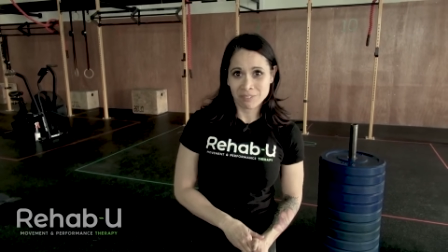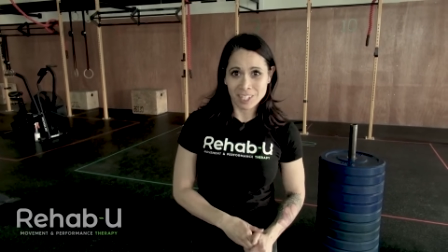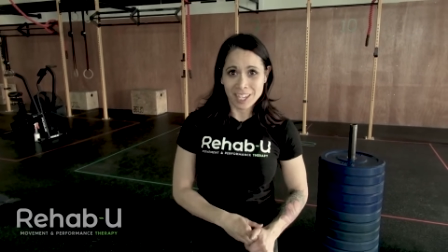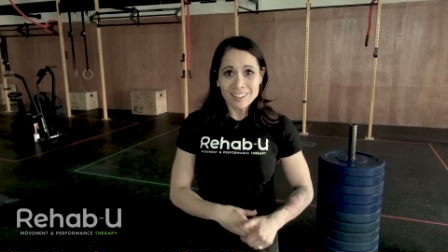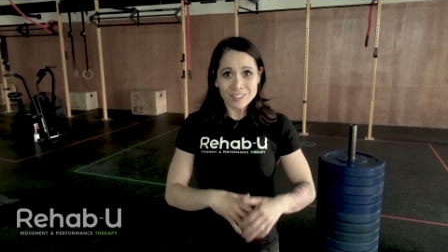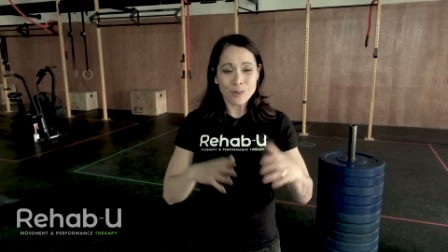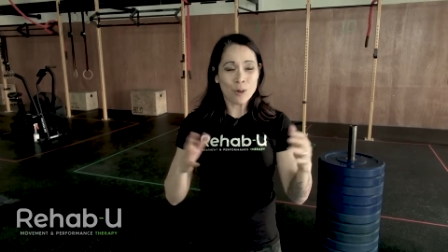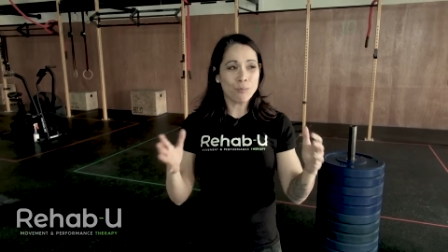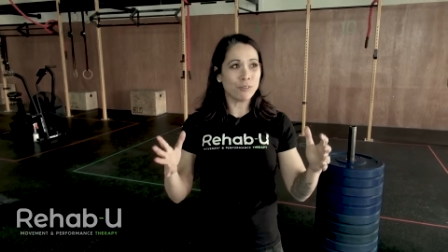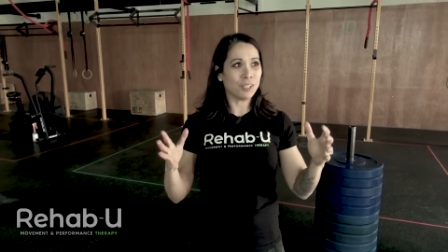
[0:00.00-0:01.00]
Okay, so
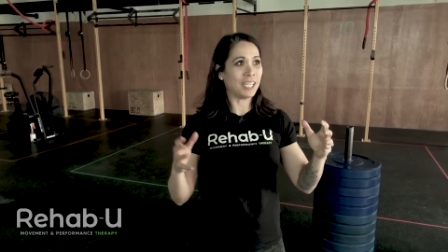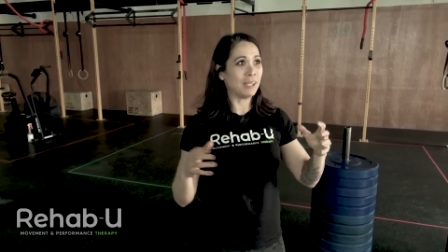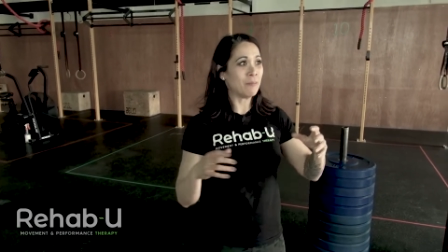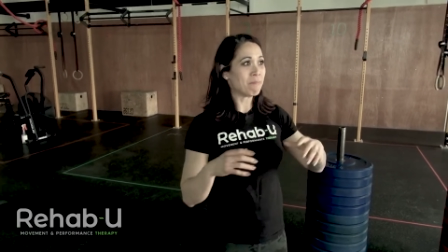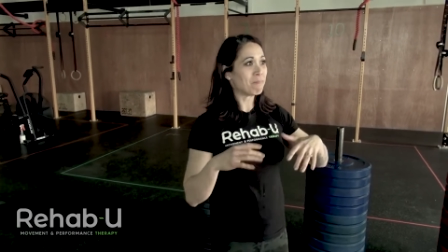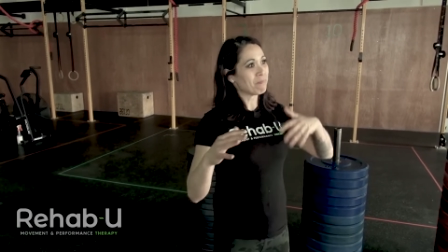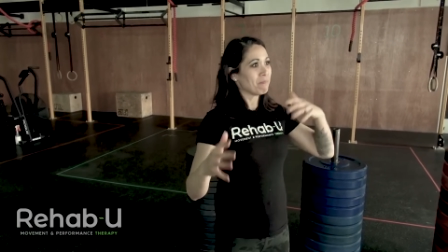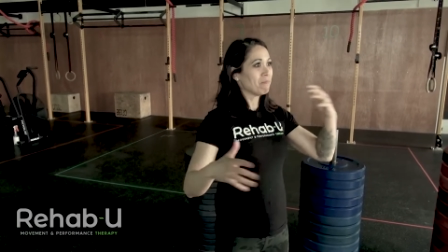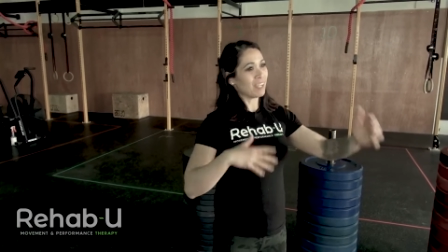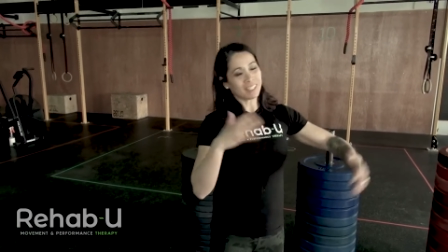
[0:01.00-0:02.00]
hopefully
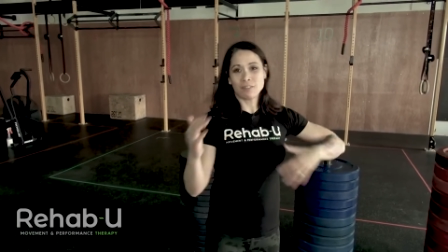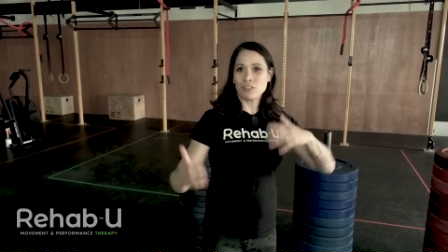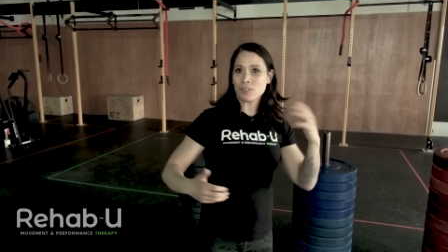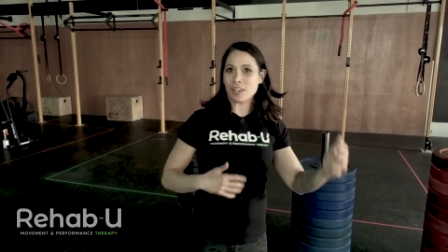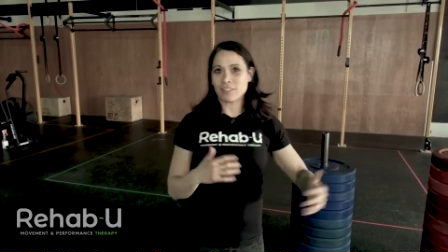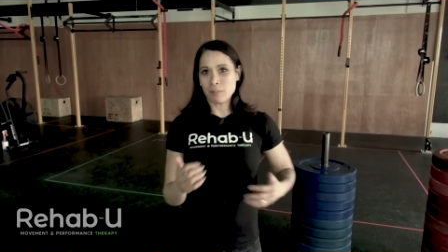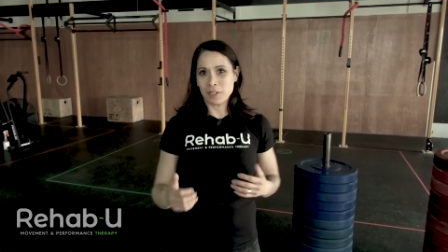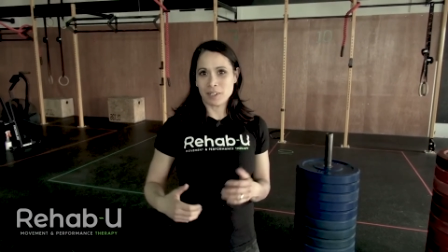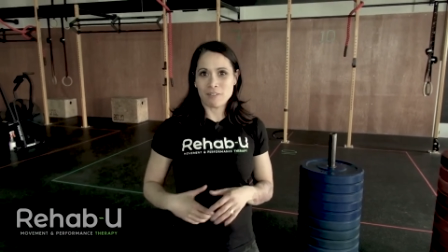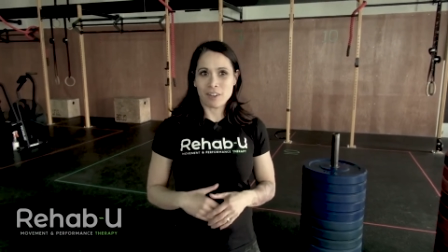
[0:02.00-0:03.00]
that gives you guys a
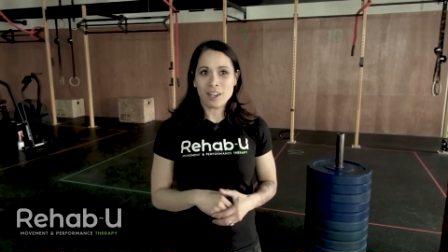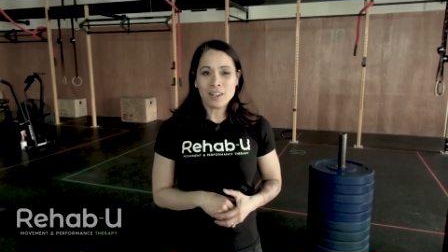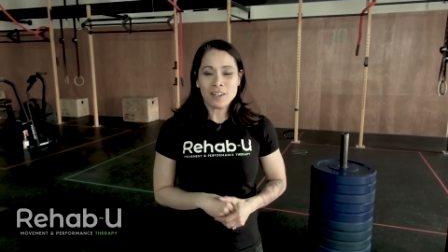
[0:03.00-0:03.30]
bit of a